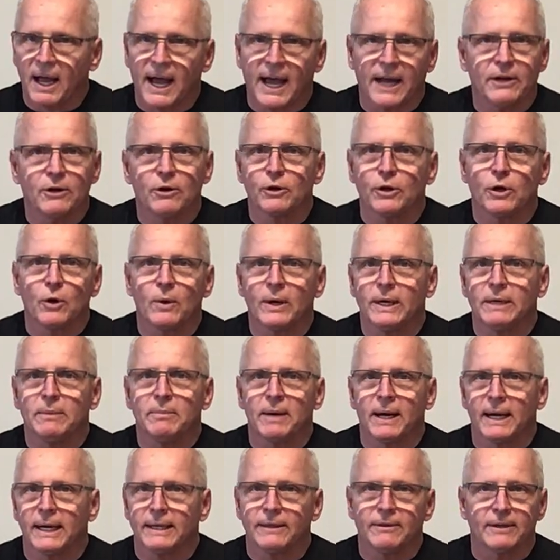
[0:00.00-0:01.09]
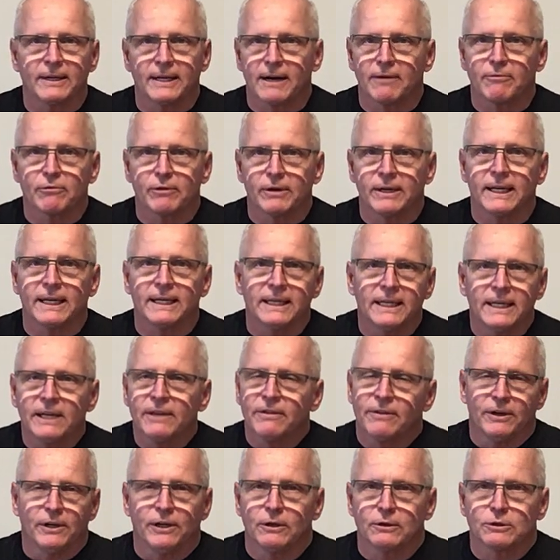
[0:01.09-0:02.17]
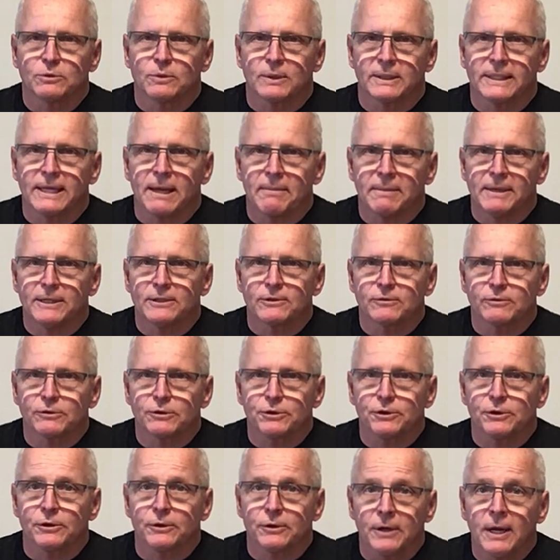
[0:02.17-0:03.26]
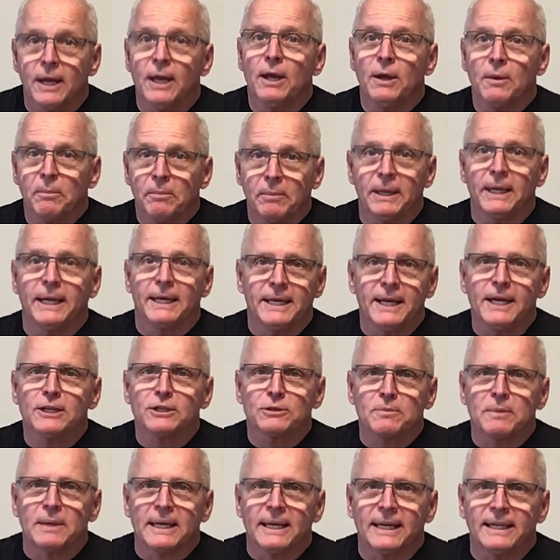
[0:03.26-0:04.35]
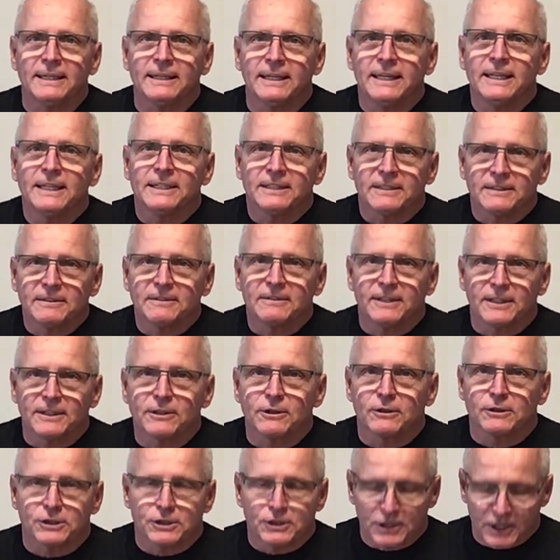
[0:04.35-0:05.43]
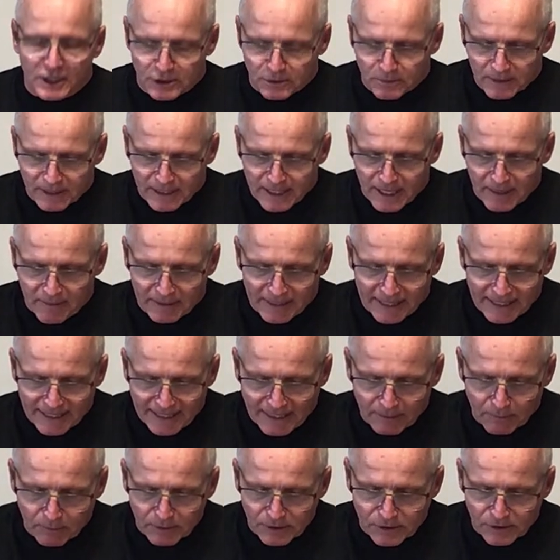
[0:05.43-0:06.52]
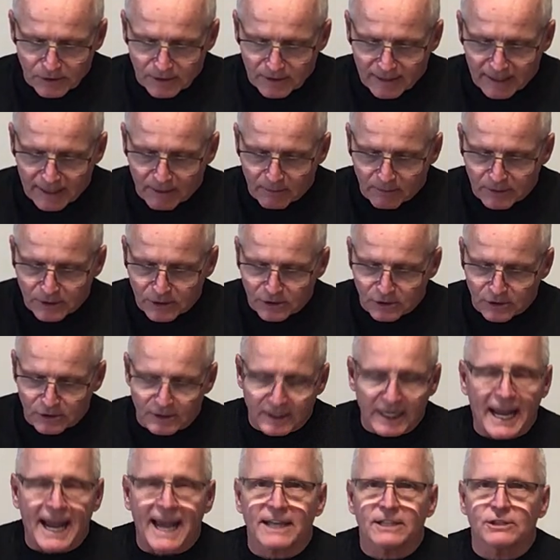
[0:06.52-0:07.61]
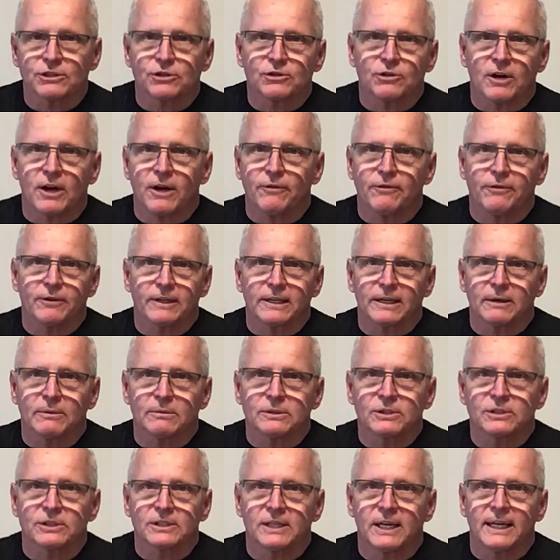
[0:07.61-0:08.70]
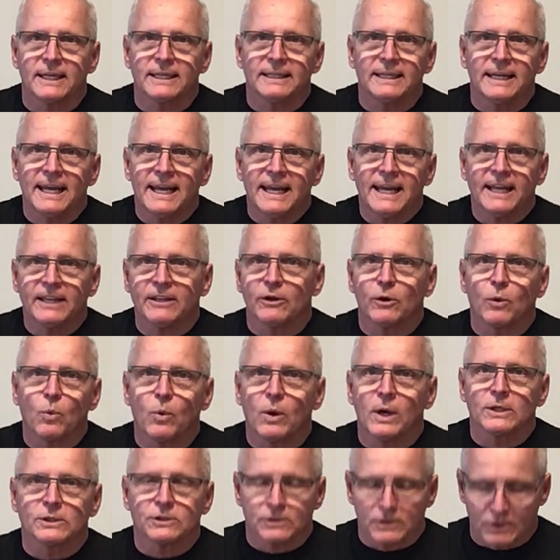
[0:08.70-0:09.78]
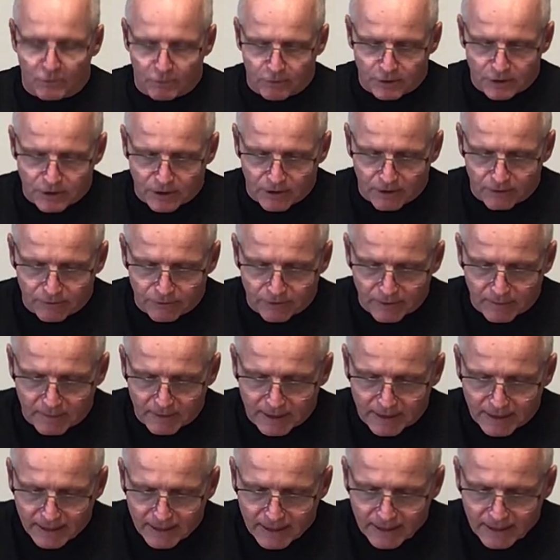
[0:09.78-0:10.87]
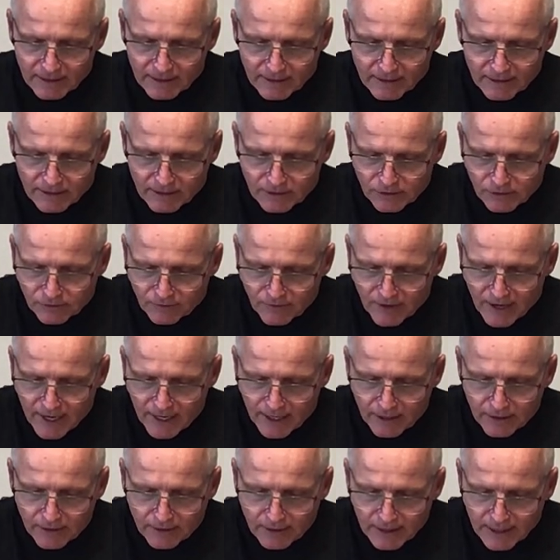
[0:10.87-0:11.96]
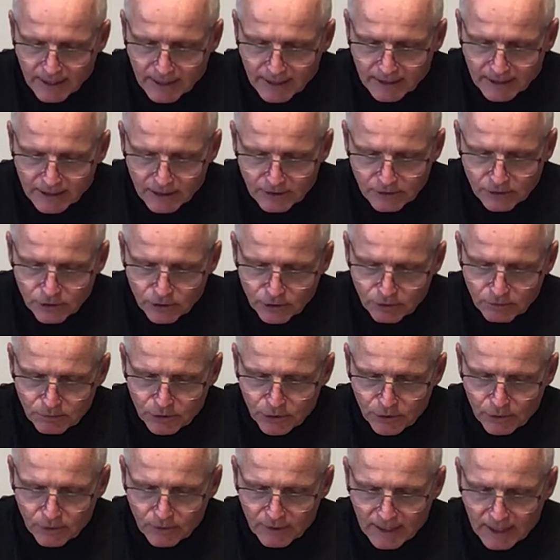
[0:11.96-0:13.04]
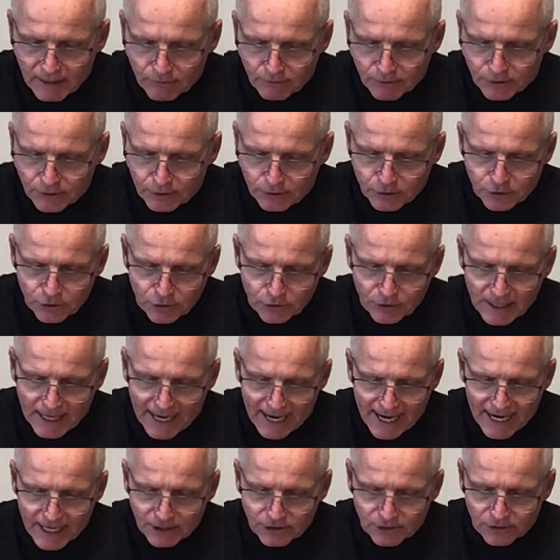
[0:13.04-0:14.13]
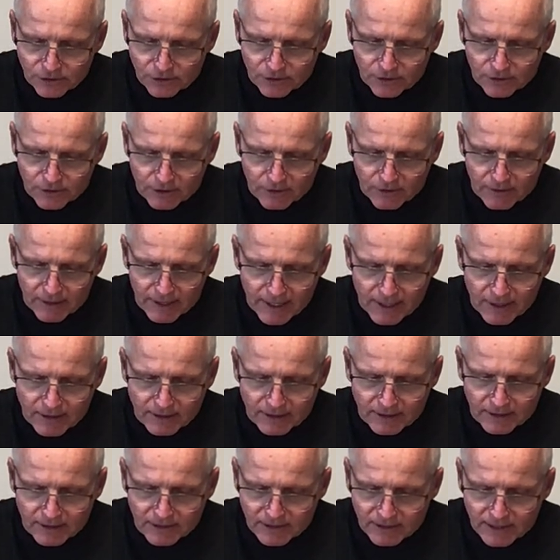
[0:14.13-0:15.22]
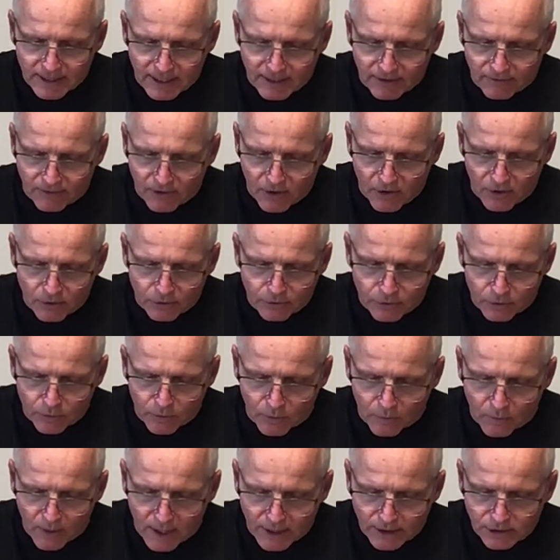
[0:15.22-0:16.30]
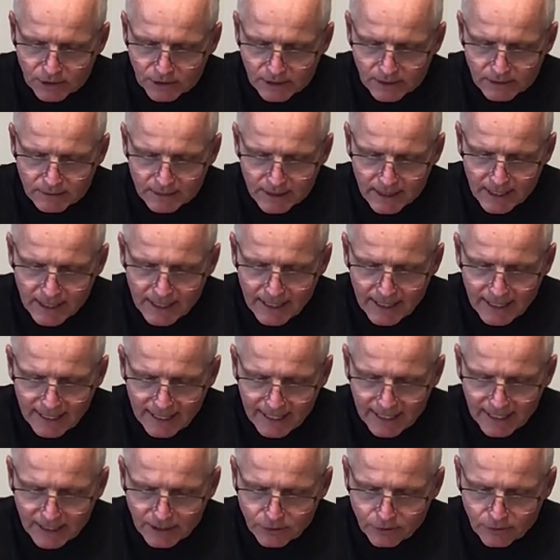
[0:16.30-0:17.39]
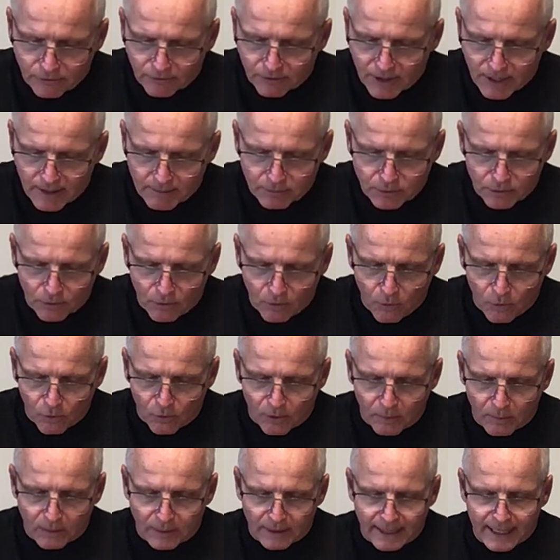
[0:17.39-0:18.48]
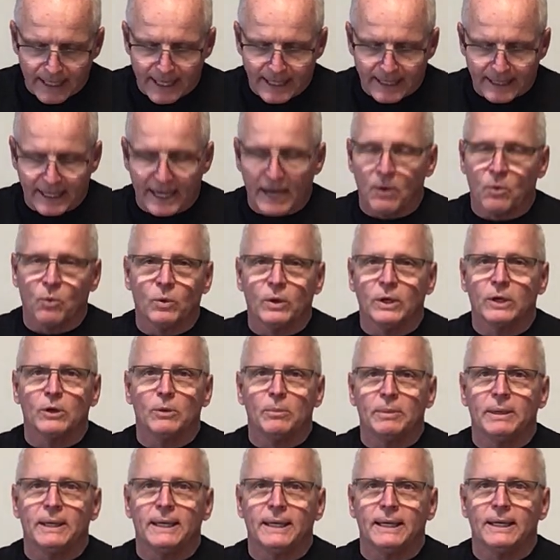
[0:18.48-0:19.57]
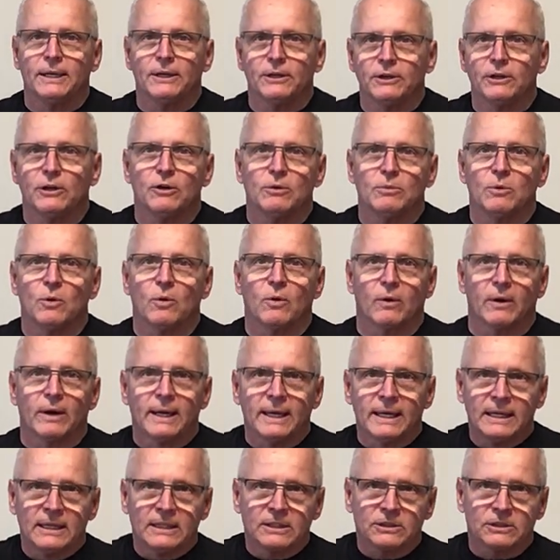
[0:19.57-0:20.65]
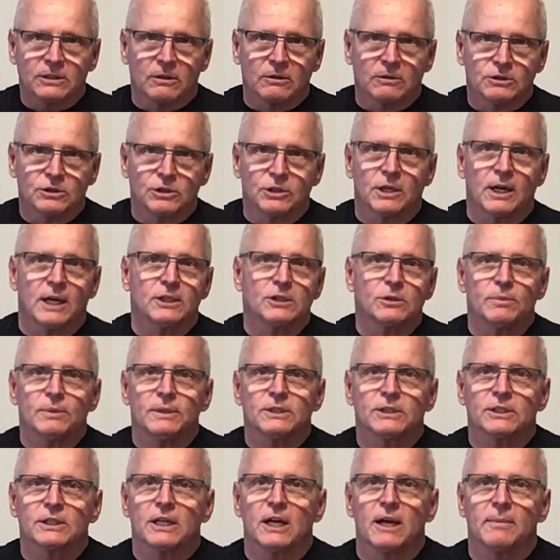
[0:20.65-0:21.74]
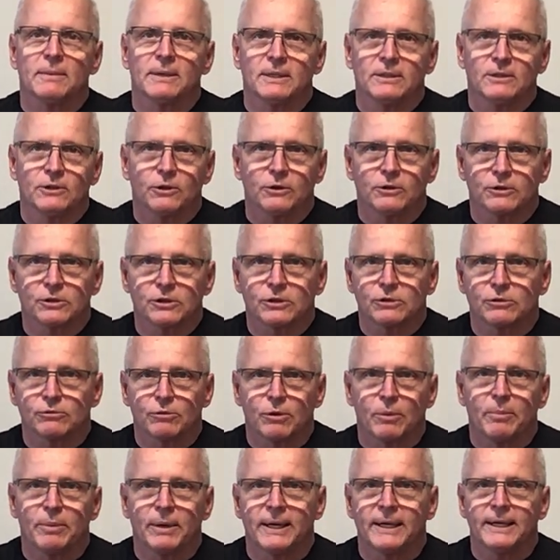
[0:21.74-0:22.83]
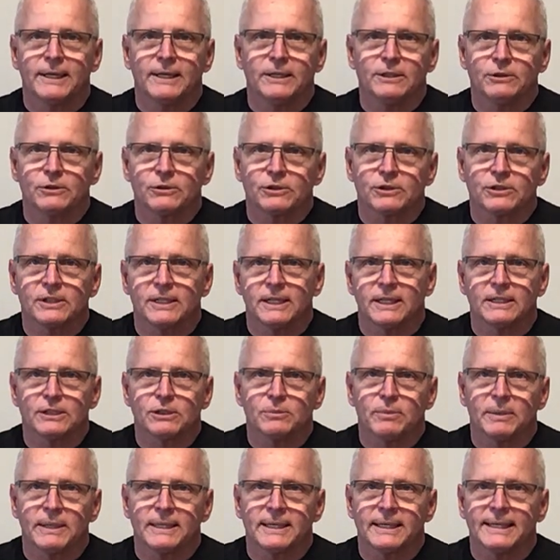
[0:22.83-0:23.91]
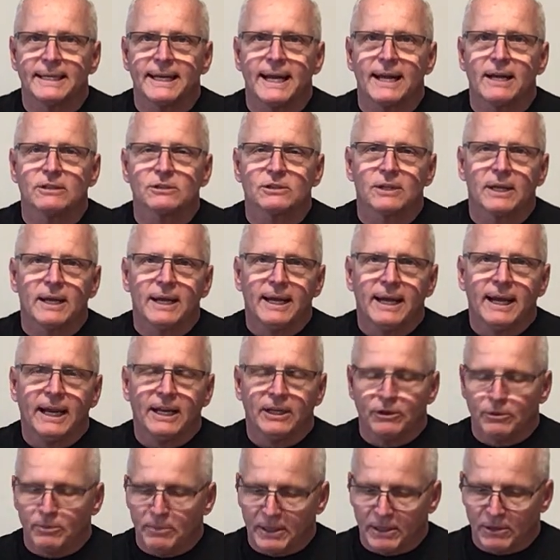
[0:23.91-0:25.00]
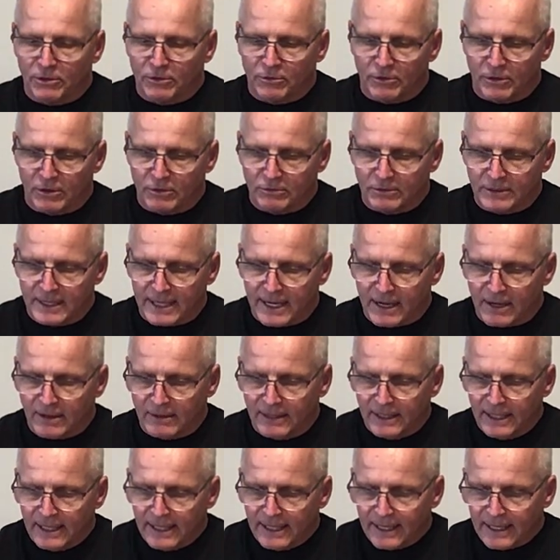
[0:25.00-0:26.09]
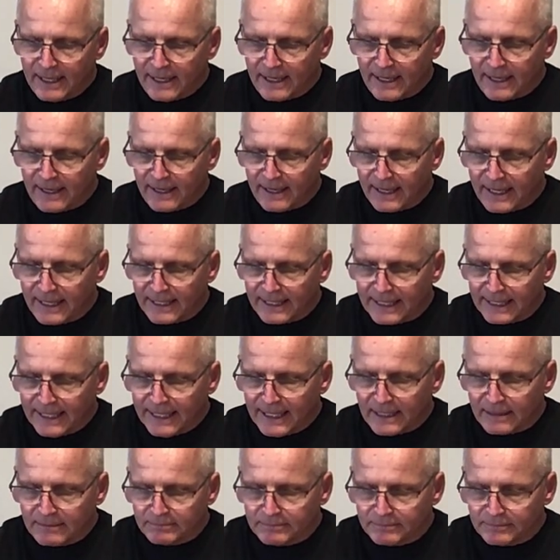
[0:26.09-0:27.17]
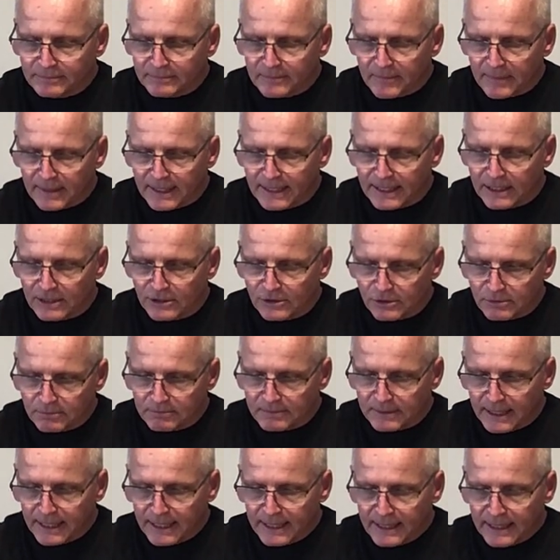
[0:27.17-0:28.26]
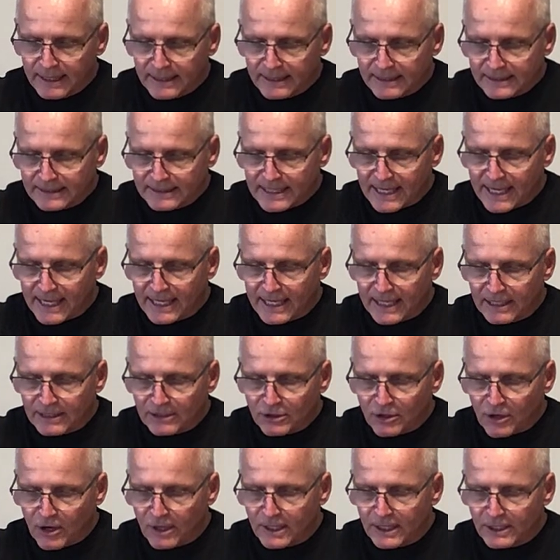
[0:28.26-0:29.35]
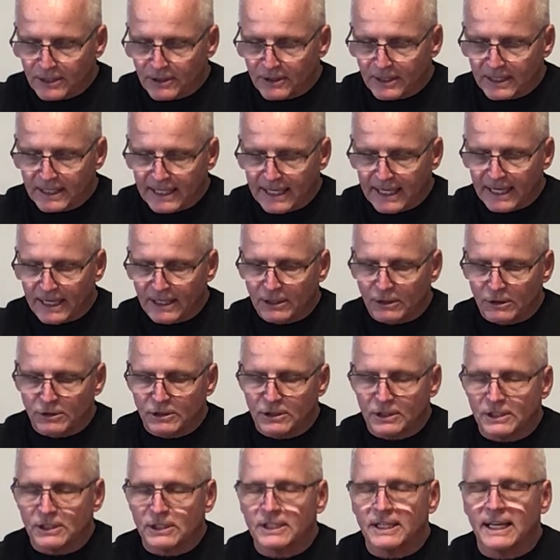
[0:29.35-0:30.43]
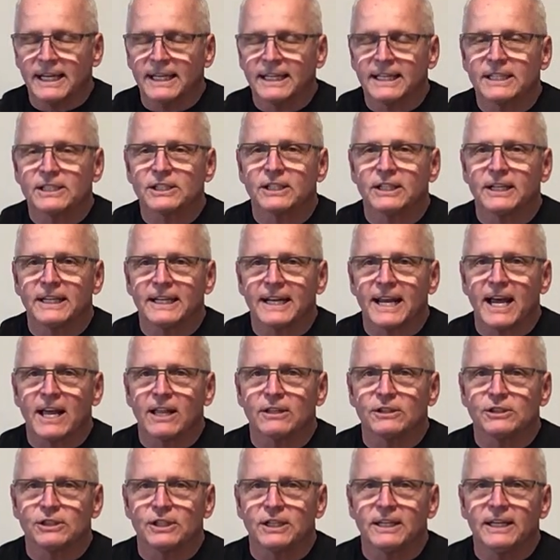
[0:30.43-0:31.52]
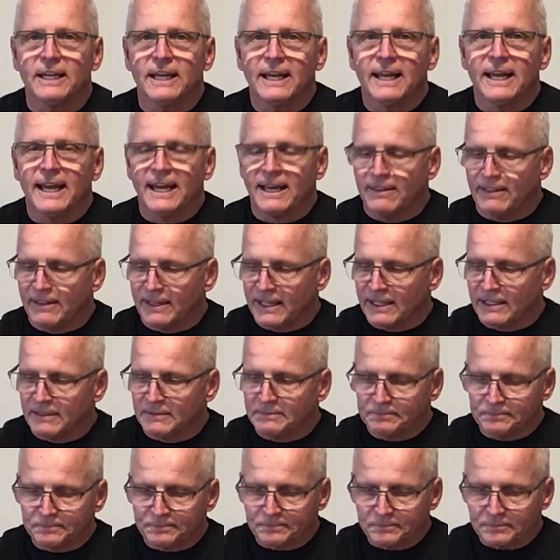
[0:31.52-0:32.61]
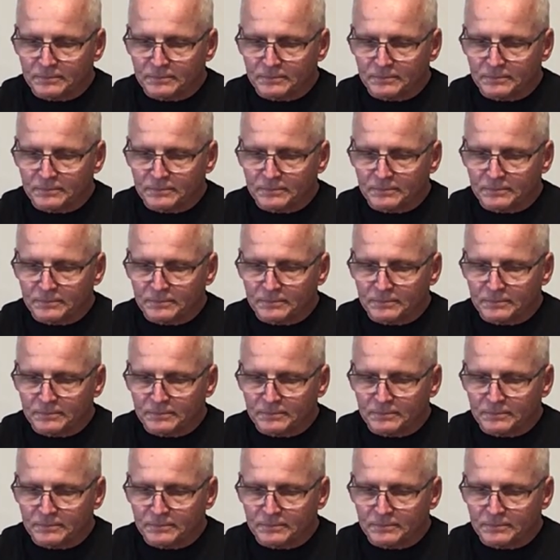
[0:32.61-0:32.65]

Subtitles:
I don't know anybody that I've read that knows what that means for sure, but it does mean that there's judgment coming, and it was catastrophic, it was sudden, and there was no return from it. There's fire consumed you, and I reduced you to ashes on the ground in the sight of all who were watching, and you have come to a horrible end and will be no more. So judgment is coming. Your rebellion, your sin has been denounced, and you've been thrown down. And again, he's talking to the king using Satan as an analogy, and then